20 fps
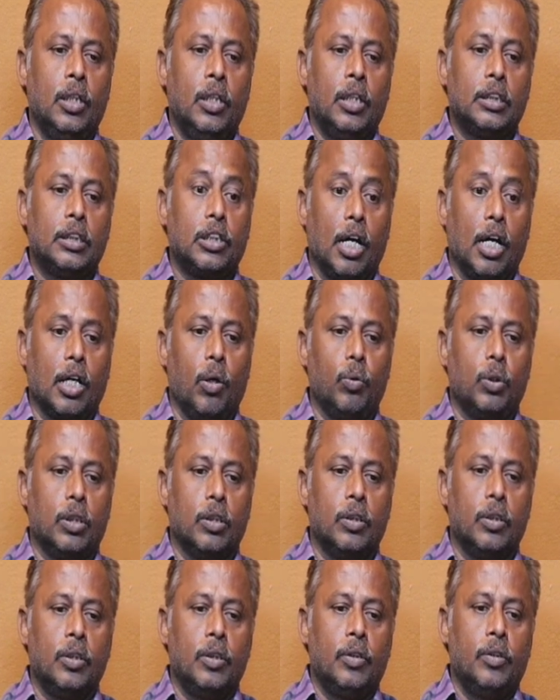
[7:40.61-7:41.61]
stock out
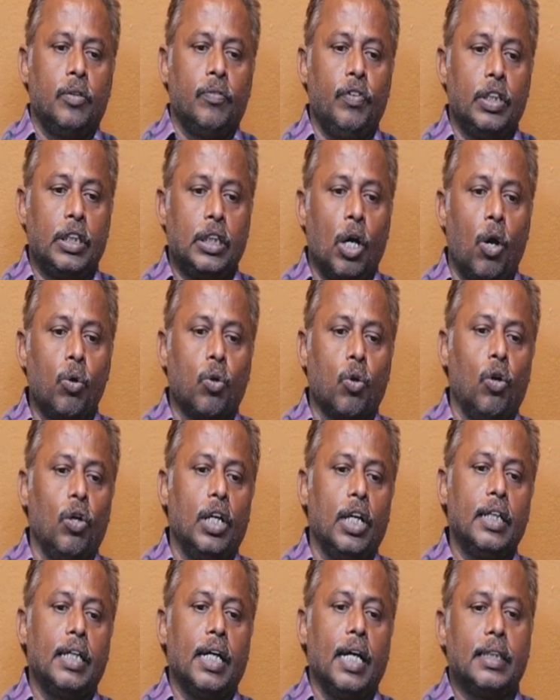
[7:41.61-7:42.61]
without
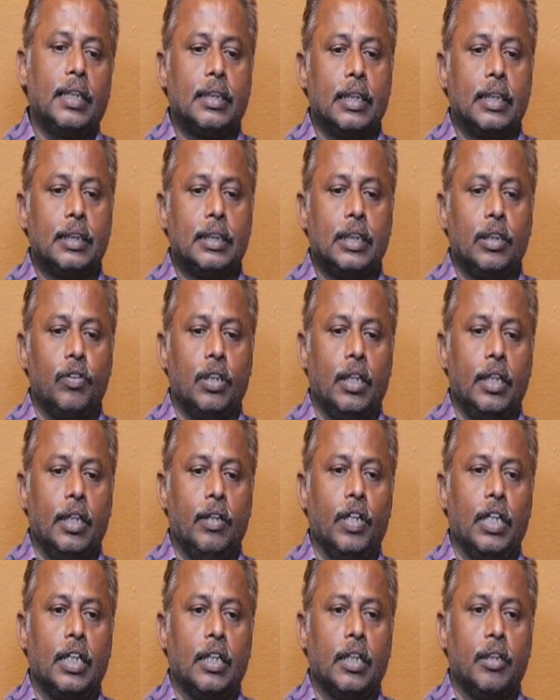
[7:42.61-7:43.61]
holding excessive
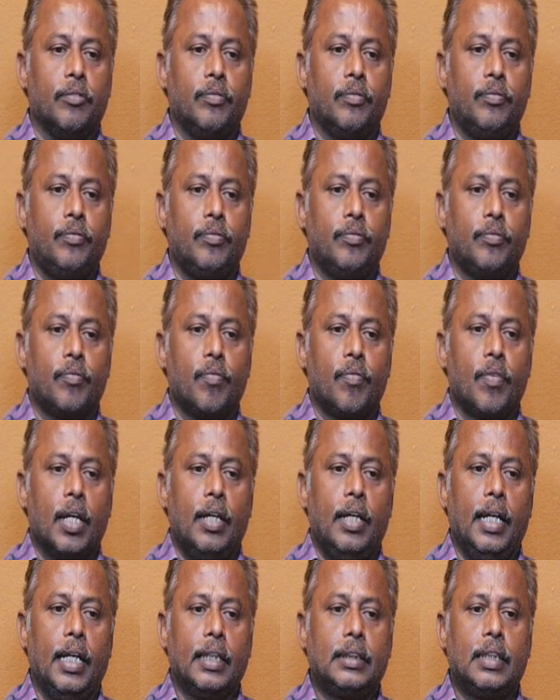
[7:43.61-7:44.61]
inventory.
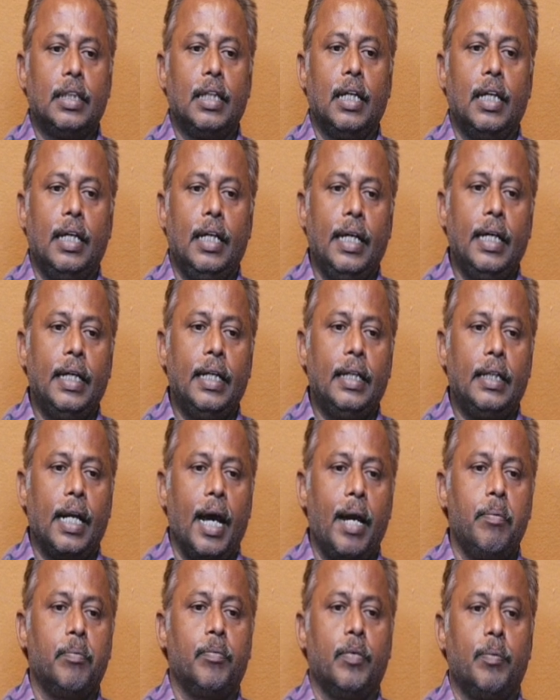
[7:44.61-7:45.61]
Next, lead
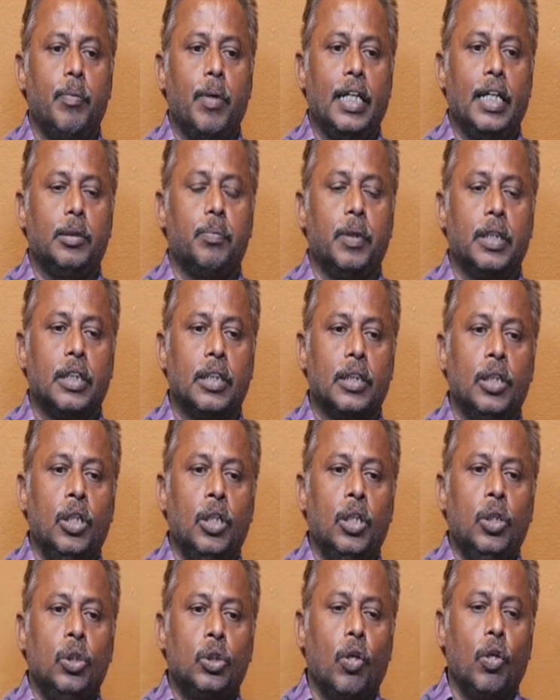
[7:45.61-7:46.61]
time management.
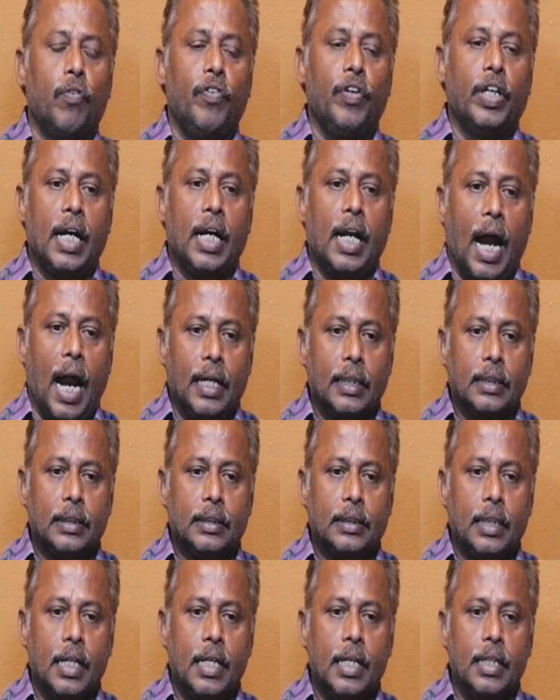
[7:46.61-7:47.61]
So, we can
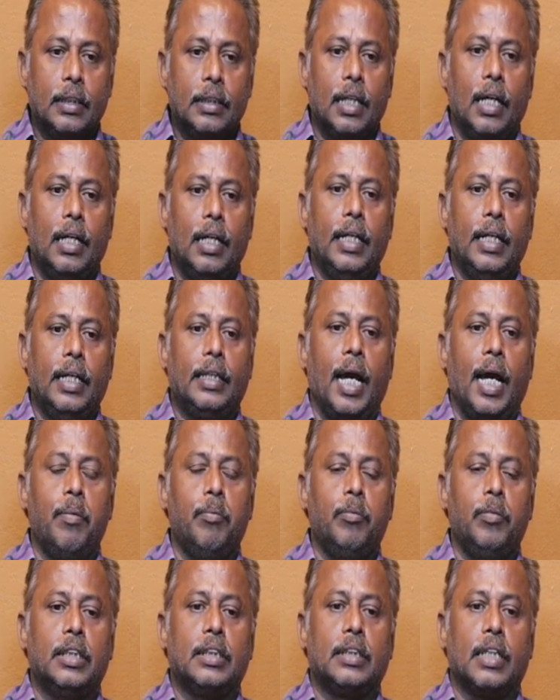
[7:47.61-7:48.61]
understanding the lead
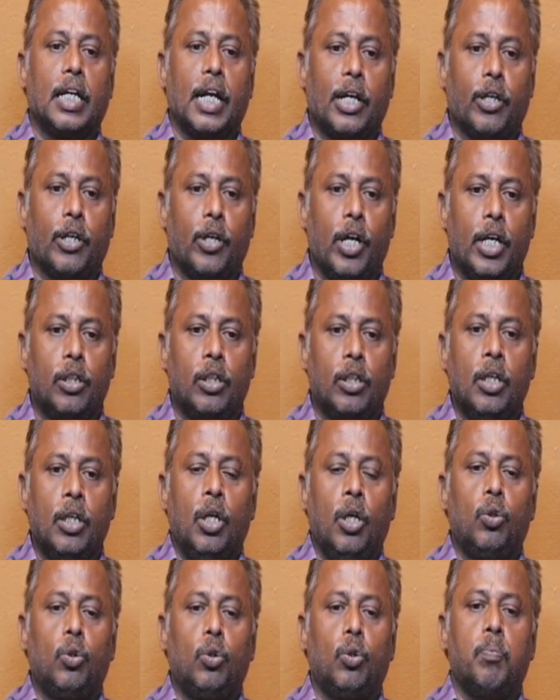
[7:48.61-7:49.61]
time is required
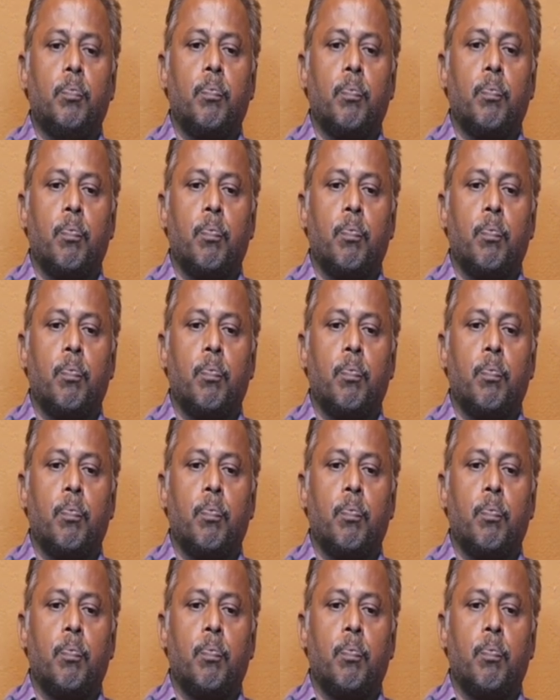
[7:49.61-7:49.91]
to